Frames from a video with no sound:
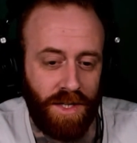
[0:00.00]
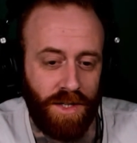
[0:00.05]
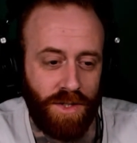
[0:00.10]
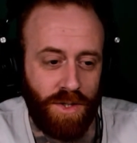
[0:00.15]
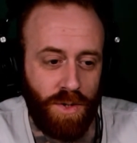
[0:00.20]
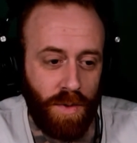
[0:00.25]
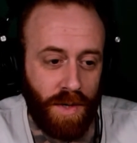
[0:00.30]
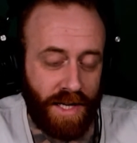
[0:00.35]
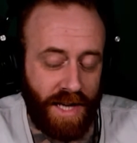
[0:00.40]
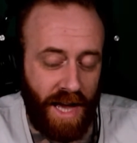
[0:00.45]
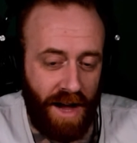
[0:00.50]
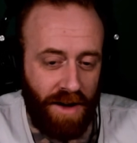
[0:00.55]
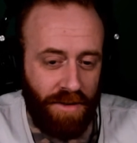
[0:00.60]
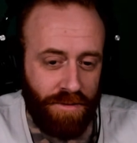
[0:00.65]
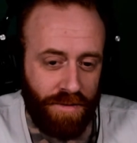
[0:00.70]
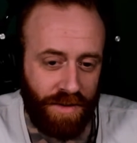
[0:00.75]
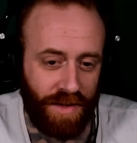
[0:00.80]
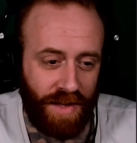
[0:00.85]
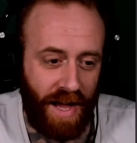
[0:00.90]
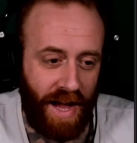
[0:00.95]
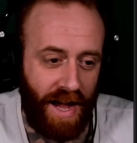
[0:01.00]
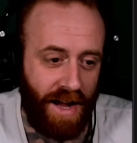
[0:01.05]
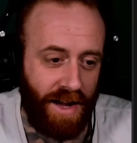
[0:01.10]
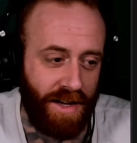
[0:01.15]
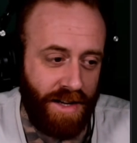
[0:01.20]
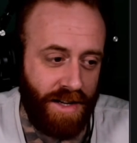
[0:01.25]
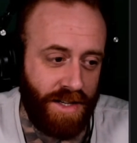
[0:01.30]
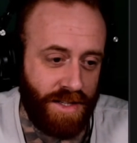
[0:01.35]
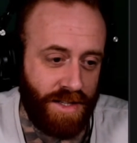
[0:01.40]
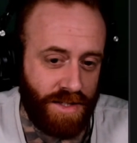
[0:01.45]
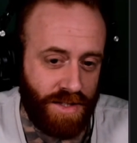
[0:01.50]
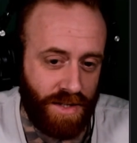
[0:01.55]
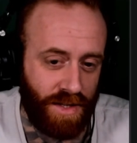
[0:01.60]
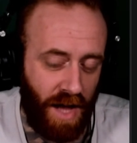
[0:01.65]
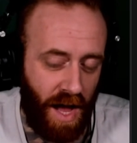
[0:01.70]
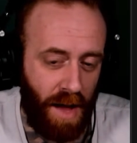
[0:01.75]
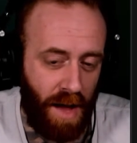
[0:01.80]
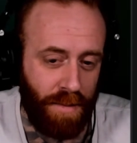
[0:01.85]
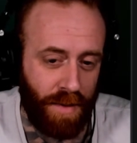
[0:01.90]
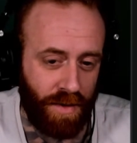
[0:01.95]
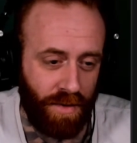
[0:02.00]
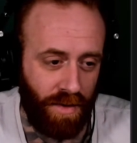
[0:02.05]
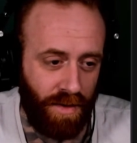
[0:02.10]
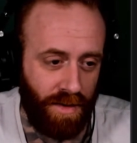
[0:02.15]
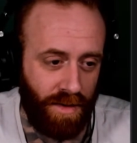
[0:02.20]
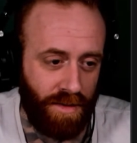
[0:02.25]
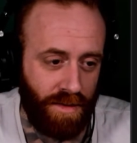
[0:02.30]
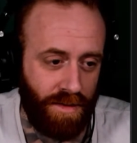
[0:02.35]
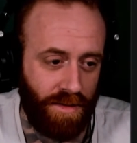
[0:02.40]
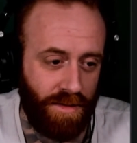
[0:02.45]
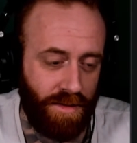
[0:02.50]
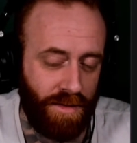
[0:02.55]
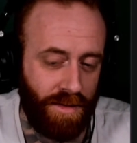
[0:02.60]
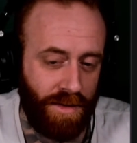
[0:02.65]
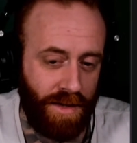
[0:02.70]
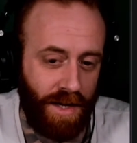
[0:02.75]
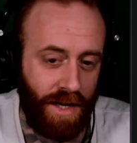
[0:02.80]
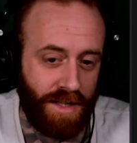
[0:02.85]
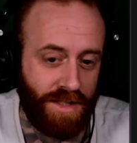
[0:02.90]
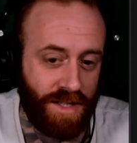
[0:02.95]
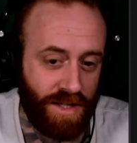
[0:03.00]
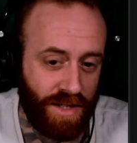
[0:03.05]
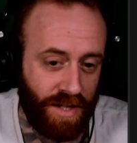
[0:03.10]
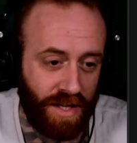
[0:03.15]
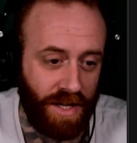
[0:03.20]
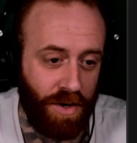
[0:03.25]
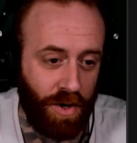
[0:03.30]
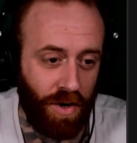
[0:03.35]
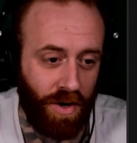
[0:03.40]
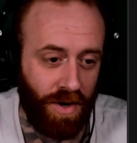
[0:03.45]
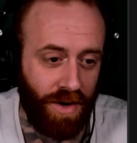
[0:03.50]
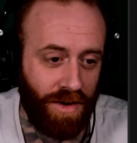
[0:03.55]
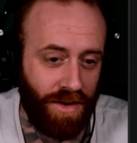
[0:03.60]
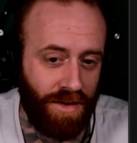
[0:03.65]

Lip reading: to account for that is comical. It's clear.